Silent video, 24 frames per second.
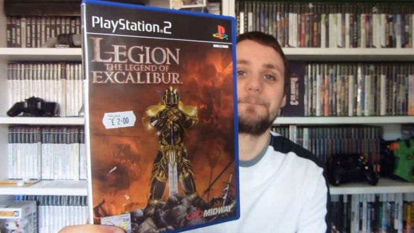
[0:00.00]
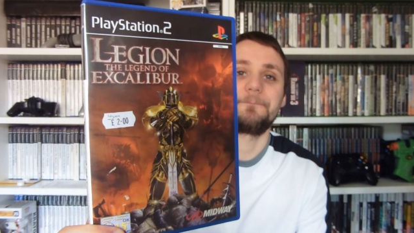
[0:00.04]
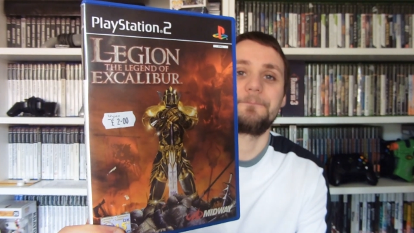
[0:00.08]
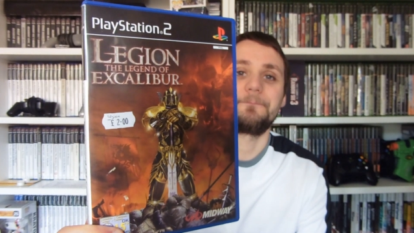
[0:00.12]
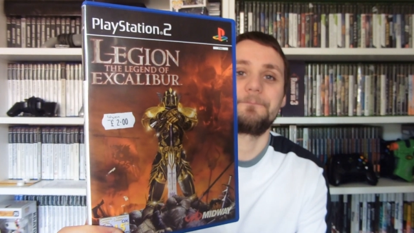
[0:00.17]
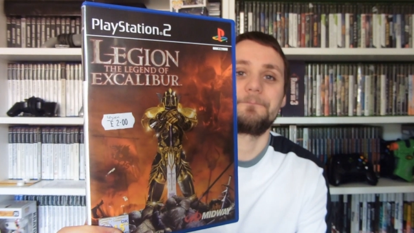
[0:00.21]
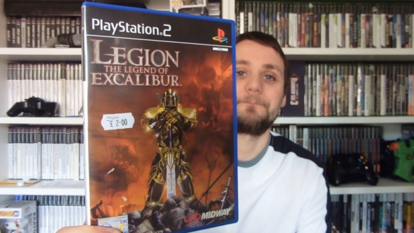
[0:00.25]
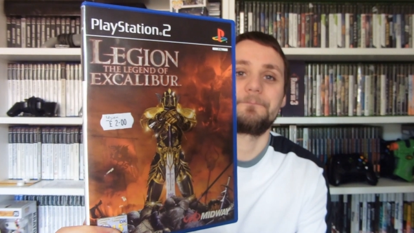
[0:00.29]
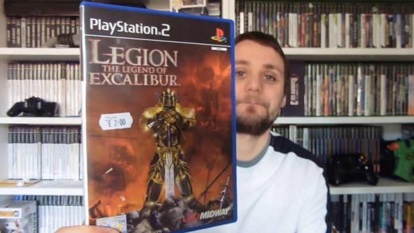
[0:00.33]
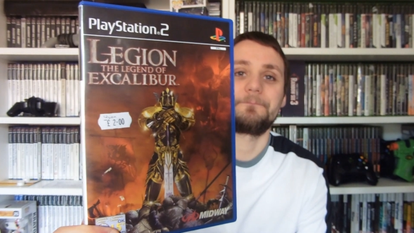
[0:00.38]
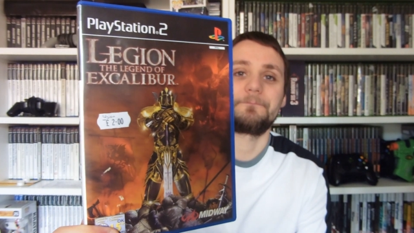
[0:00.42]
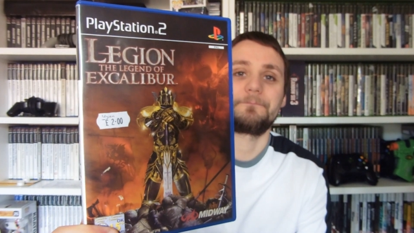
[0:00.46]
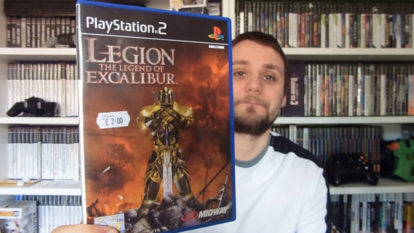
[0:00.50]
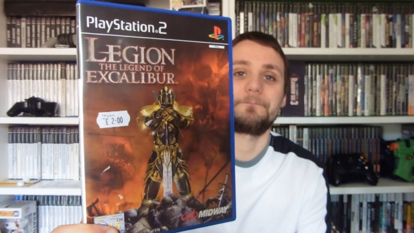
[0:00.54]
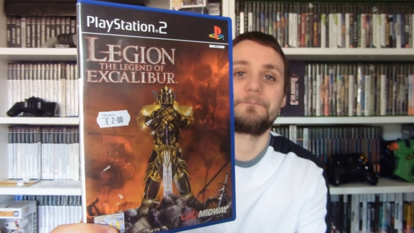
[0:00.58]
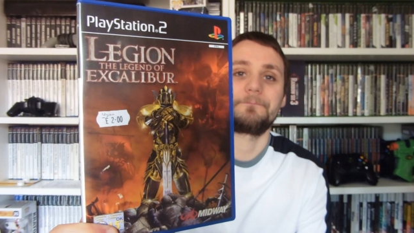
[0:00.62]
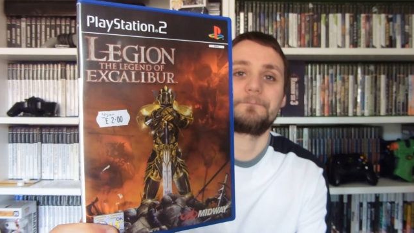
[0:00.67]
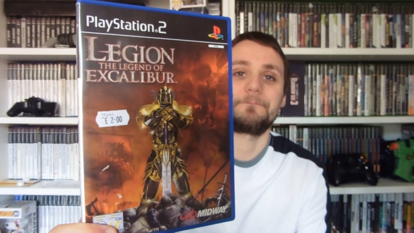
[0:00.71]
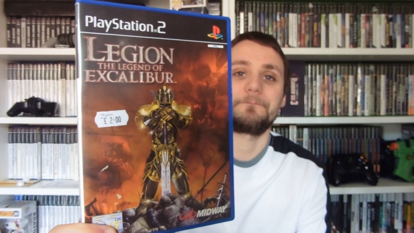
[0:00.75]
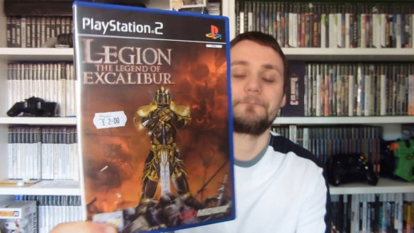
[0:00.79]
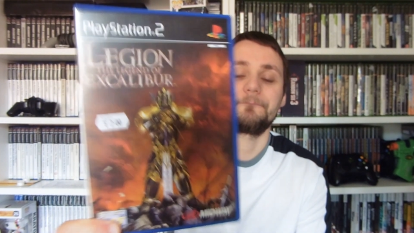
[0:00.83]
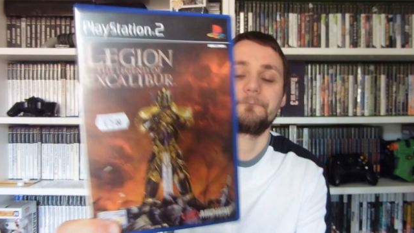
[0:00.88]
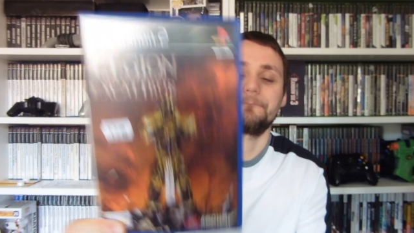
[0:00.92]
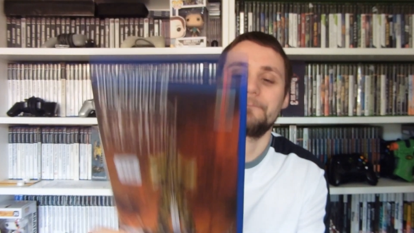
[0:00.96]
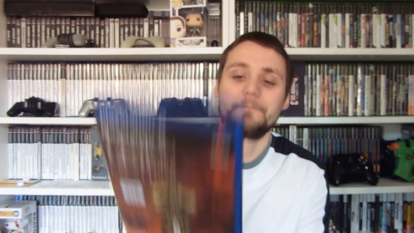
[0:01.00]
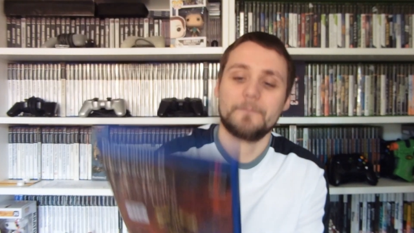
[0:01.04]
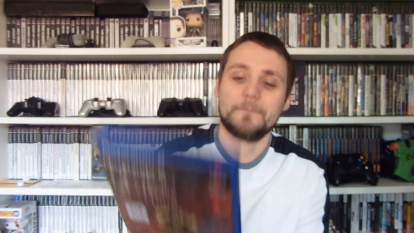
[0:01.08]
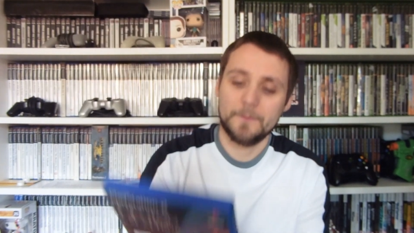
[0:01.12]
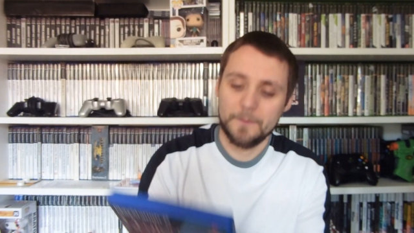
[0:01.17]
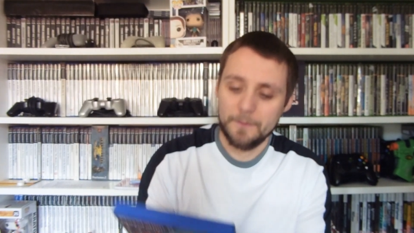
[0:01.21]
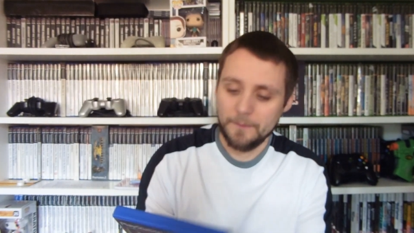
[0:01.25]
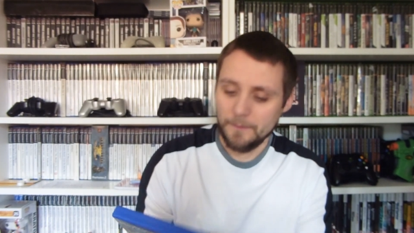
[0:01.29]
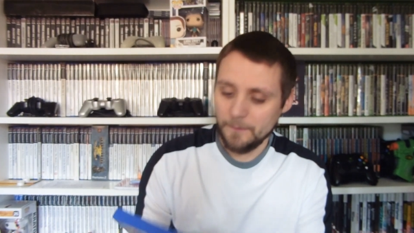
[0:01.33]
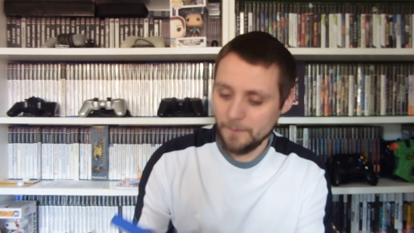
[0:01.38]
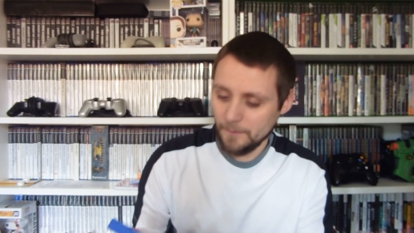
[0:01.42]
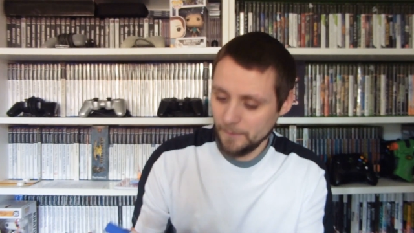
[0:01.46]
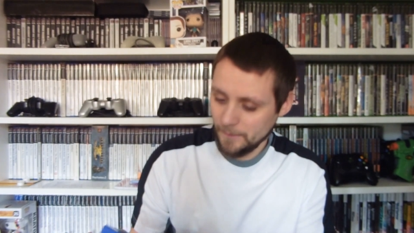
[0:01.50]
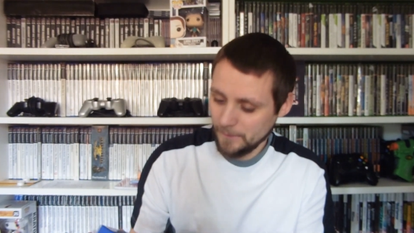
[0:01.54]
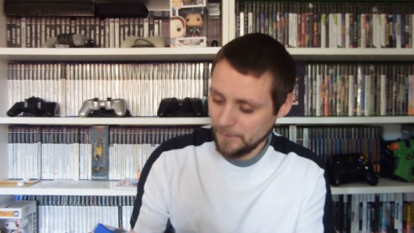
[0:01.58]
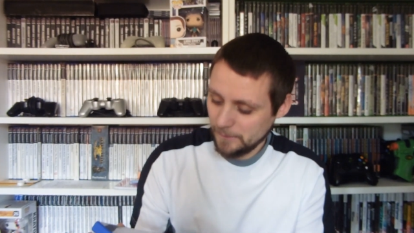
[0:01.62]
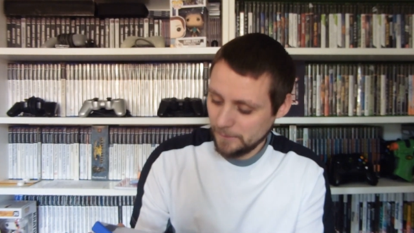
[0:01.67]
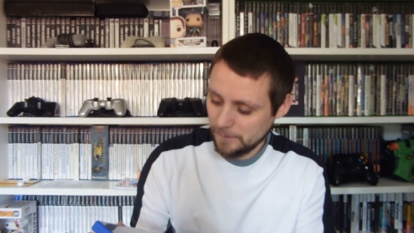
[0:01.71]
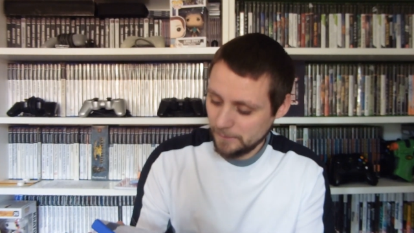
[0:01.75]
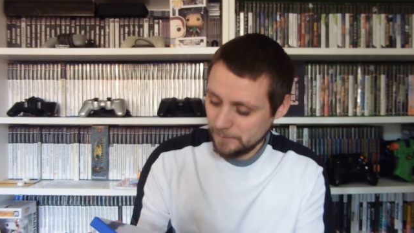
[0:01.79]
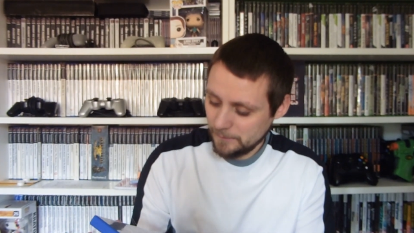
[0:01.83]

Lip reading: (silence)